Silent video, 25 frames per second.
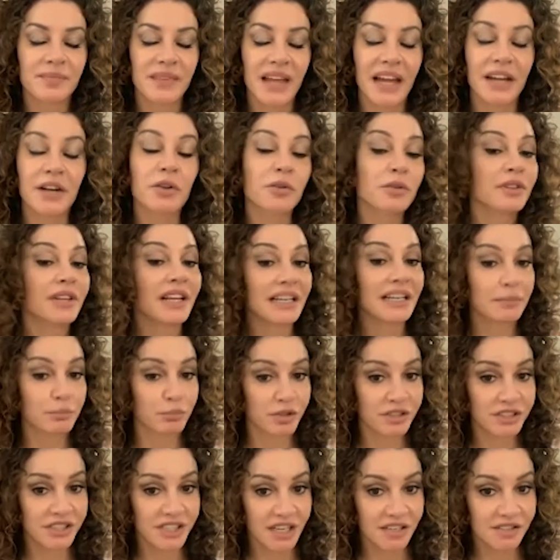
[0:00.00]
I don't like
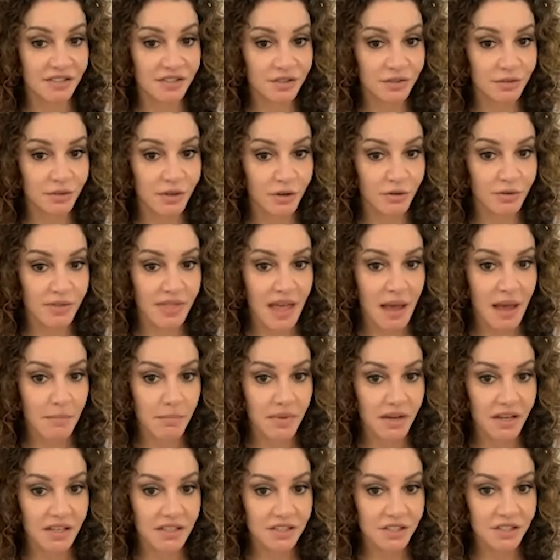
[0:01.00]
progesterone that
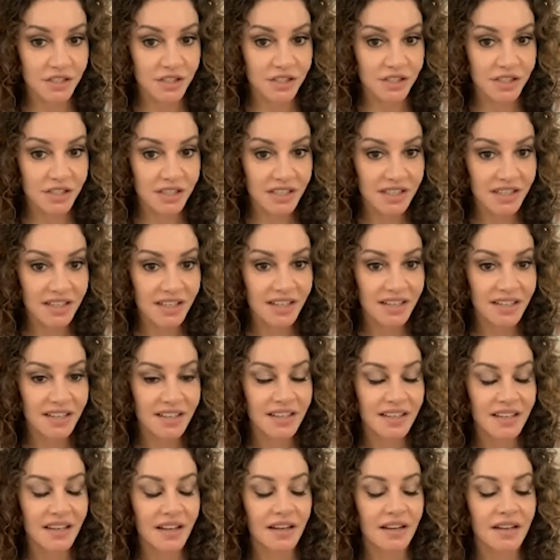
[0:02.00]
much.
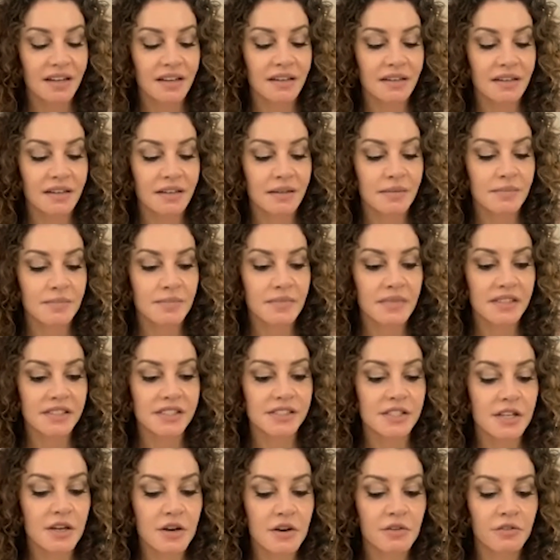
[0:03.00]
Um,
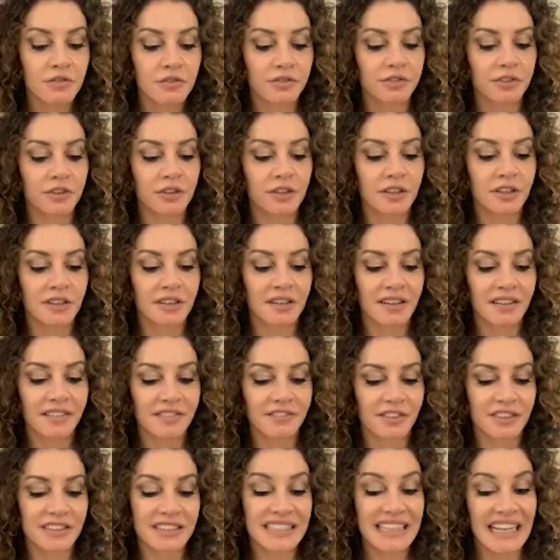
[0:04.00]
so for
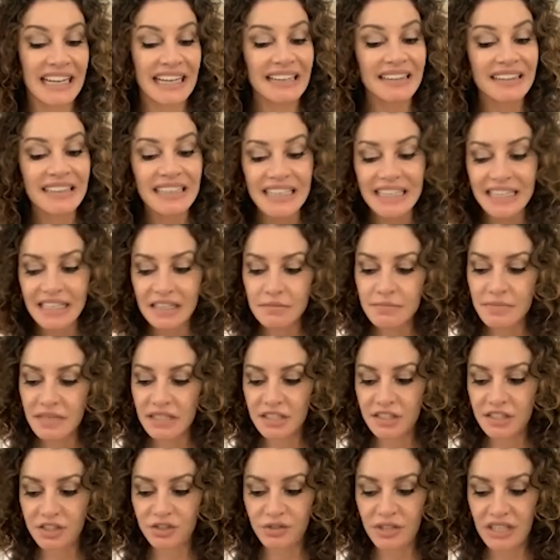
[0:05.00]
for daily
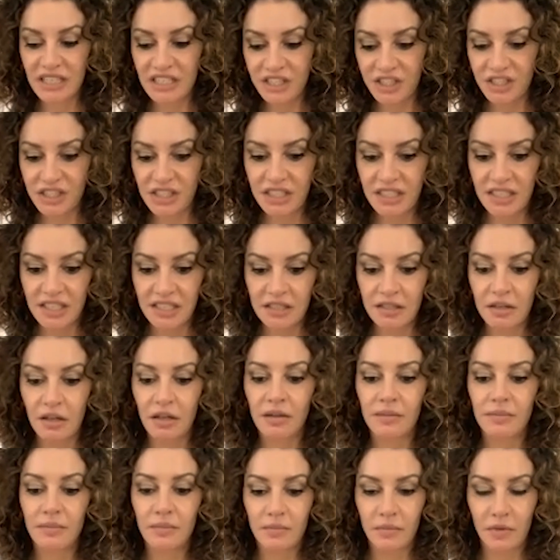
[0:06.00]
administration
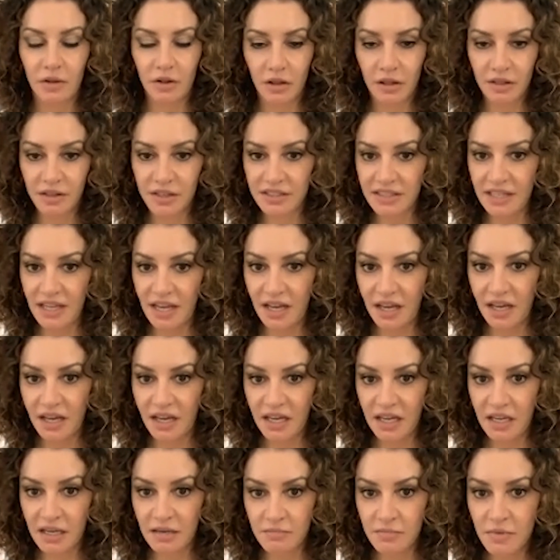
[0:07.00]
all the
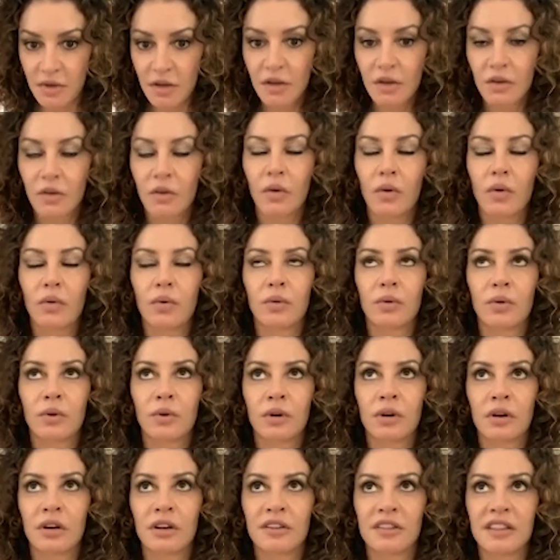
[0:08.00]
time,
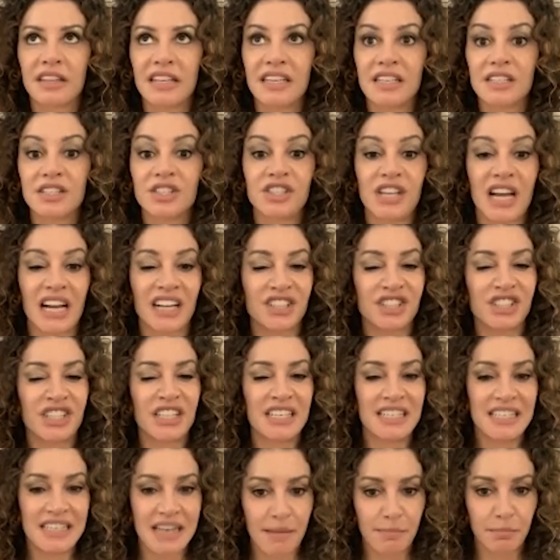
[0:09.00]
or the
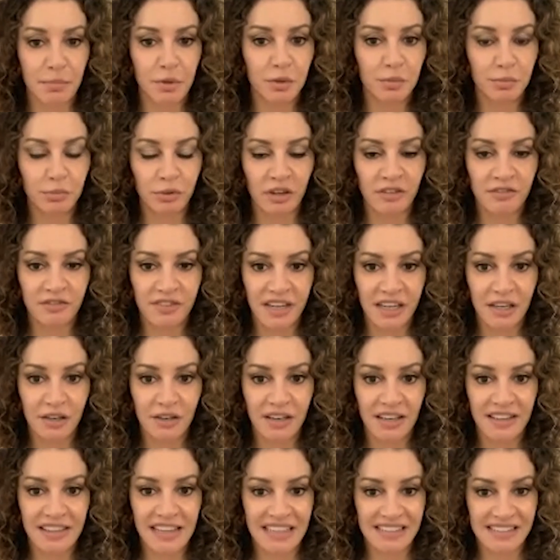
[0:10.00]
injection
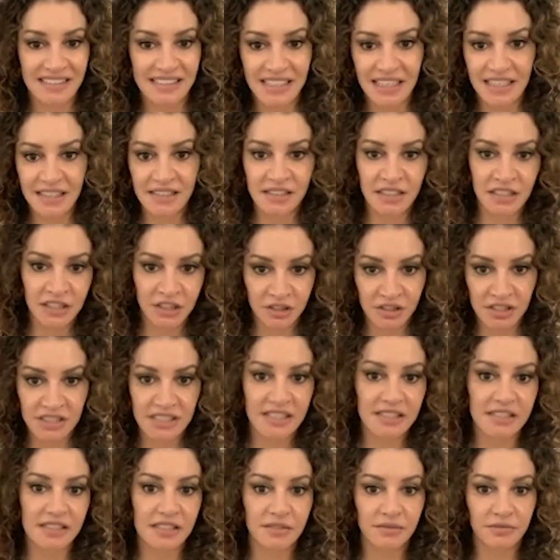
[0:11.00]
depo-provera that stays in your
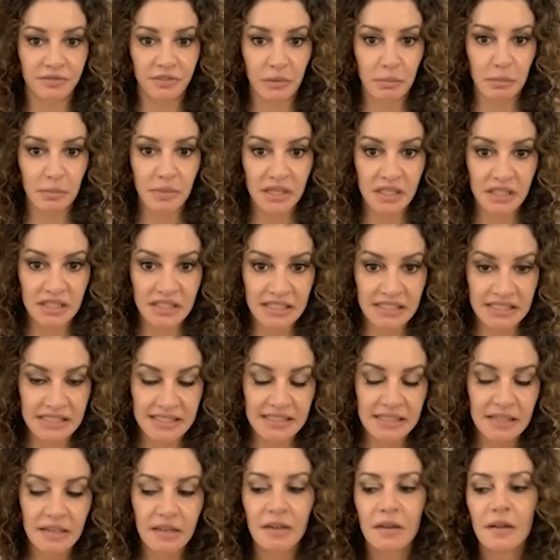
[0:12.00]
system for
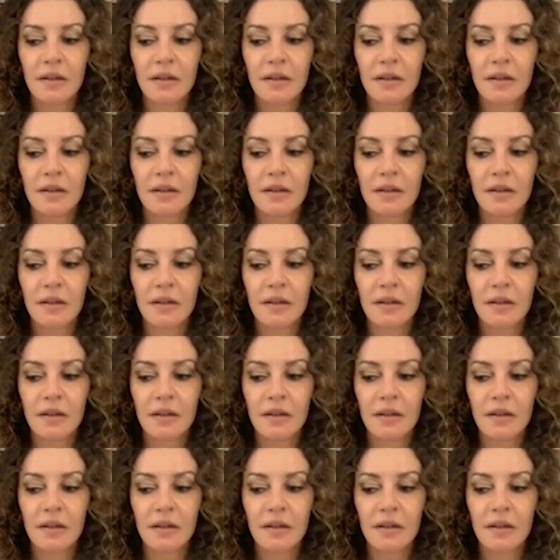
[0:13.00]
months.